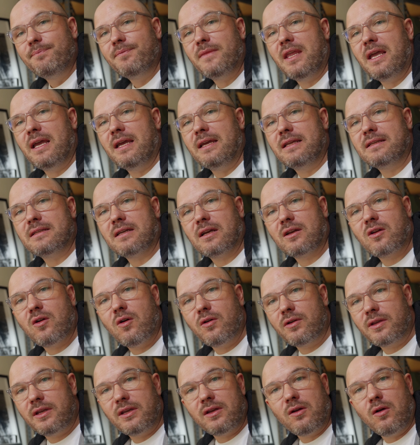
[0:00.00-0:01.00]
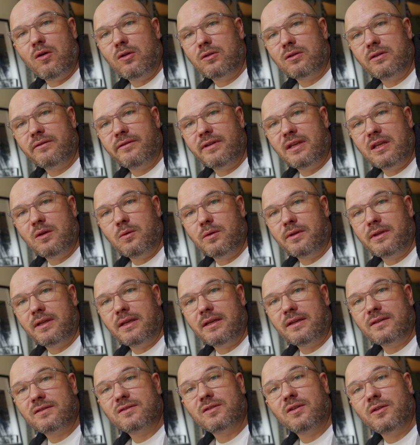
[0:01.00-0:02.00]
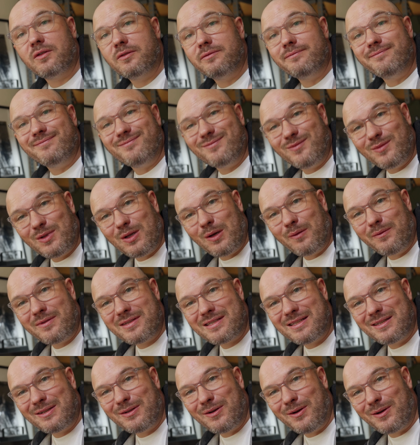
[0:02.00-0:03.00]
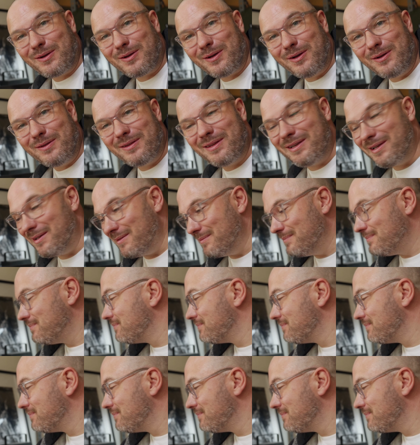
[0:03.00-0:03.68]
and I can't get hold of anyone there, so we obviously can't go there.